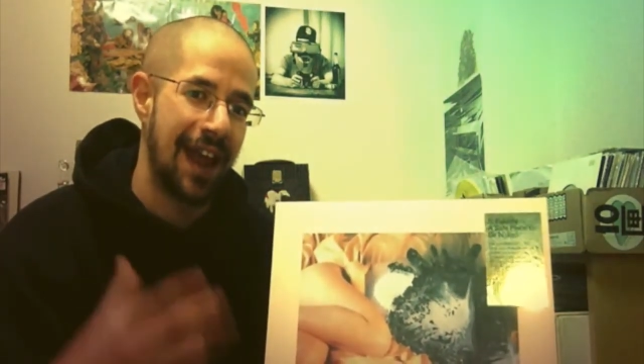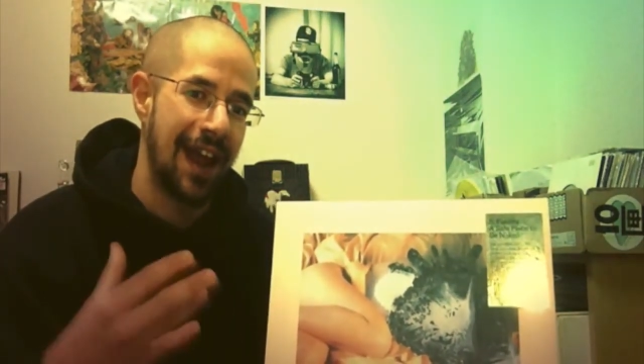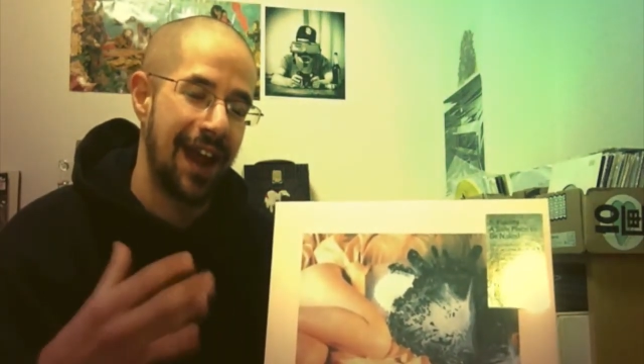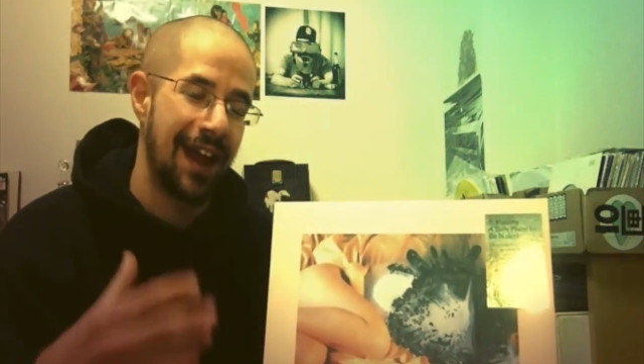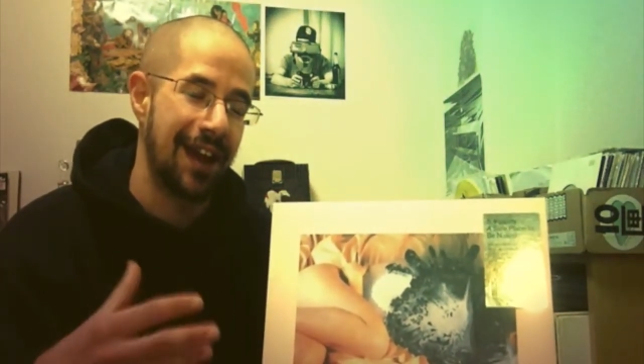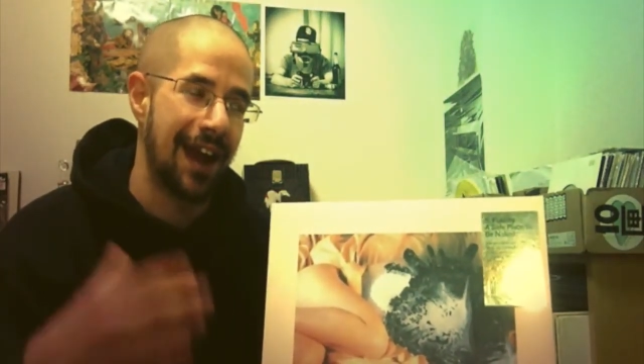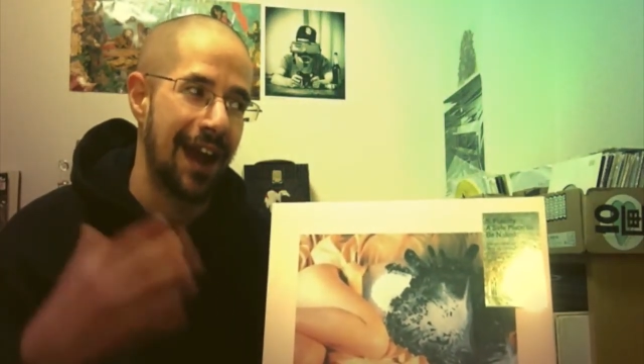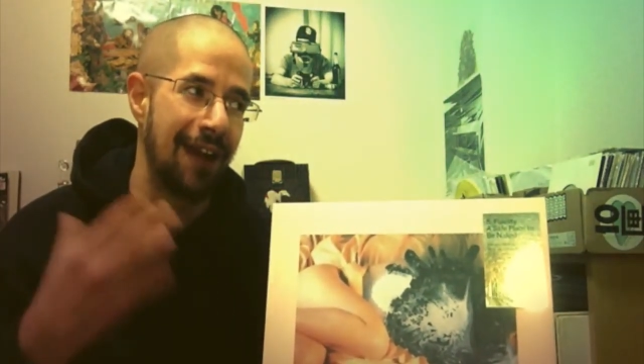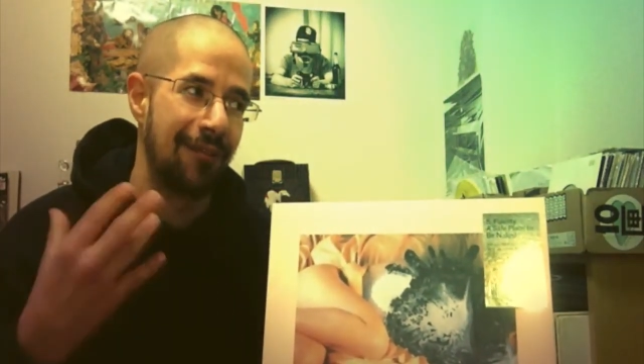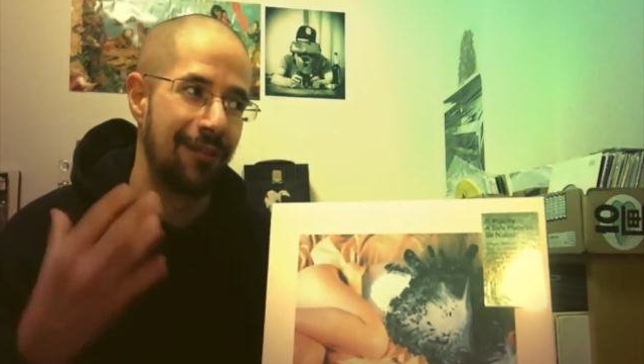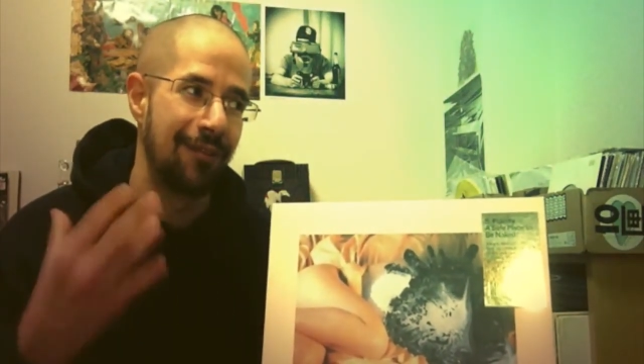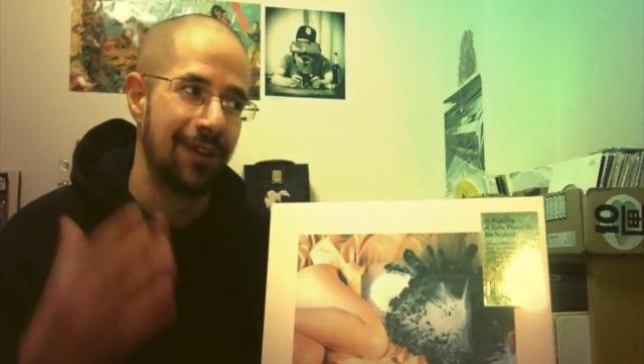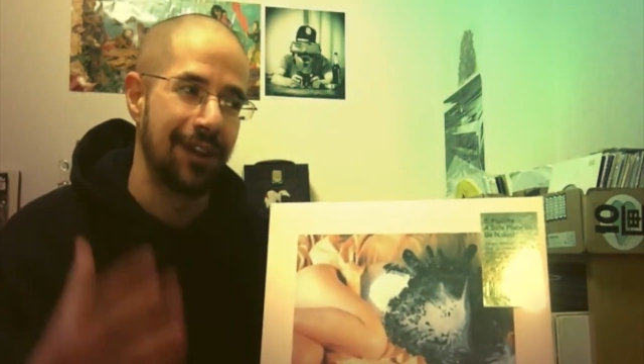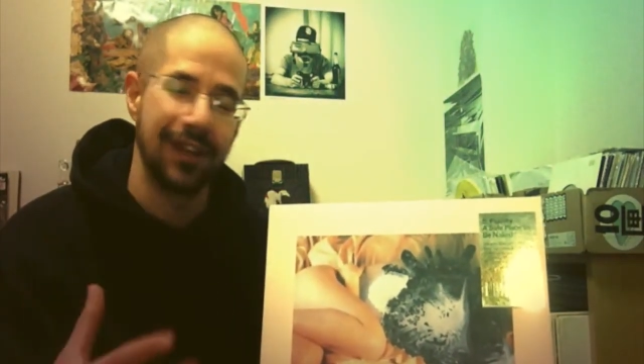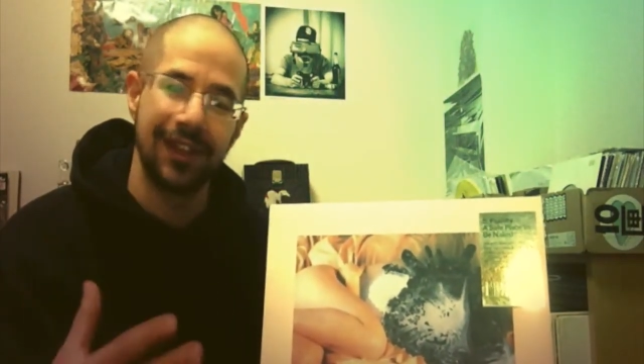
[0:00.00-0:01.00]
and I
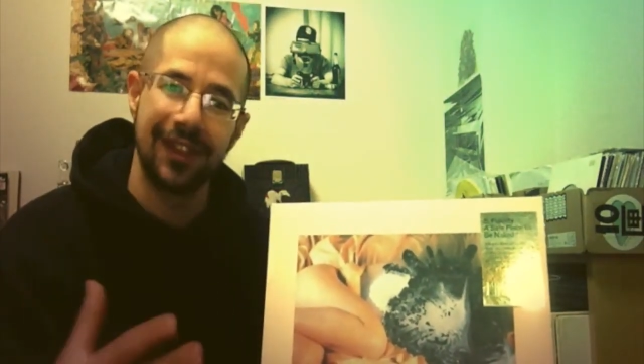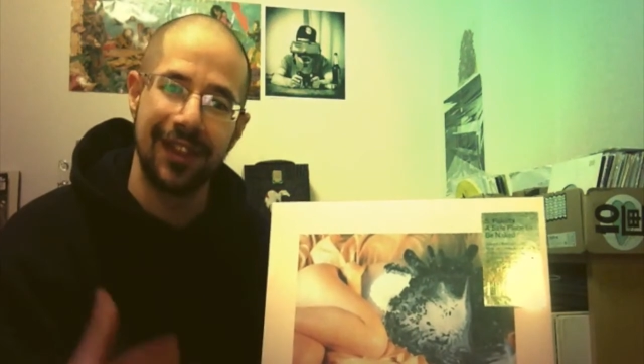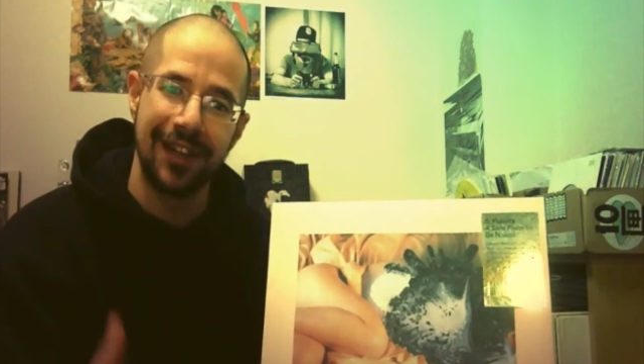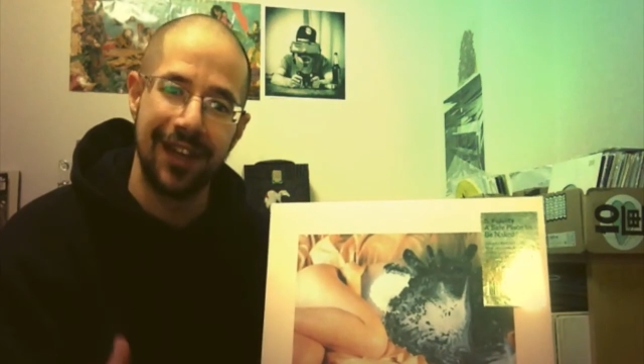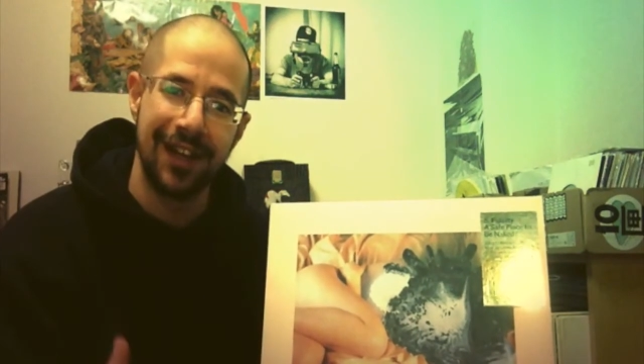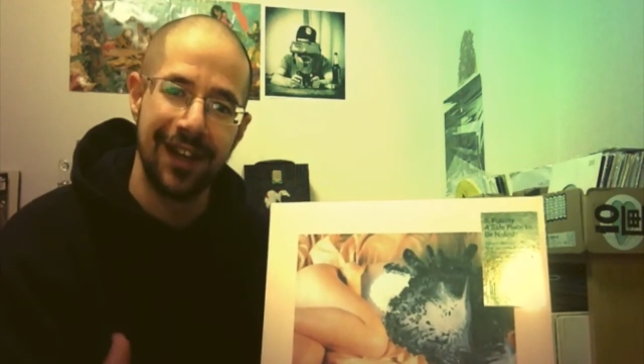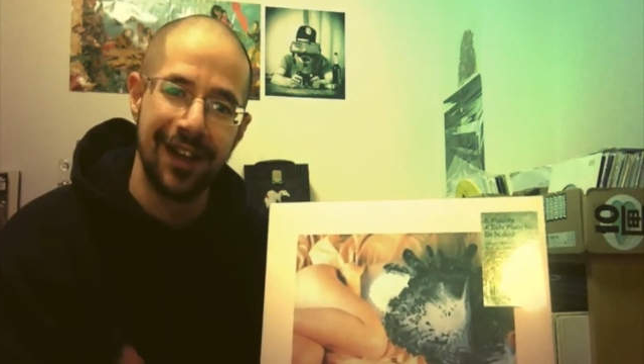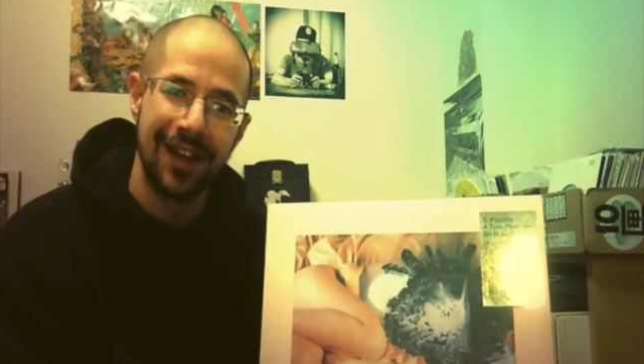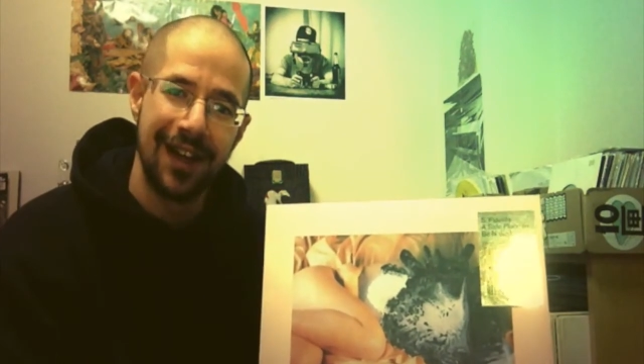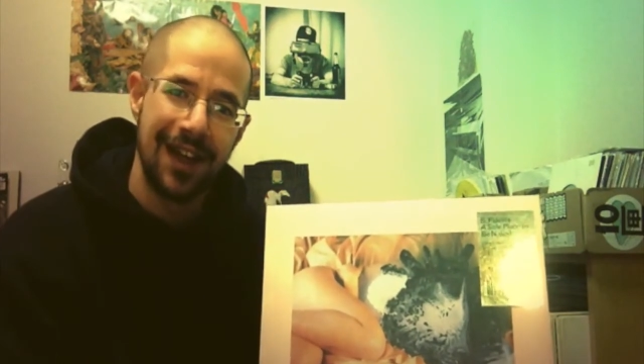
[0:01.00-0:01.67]
really think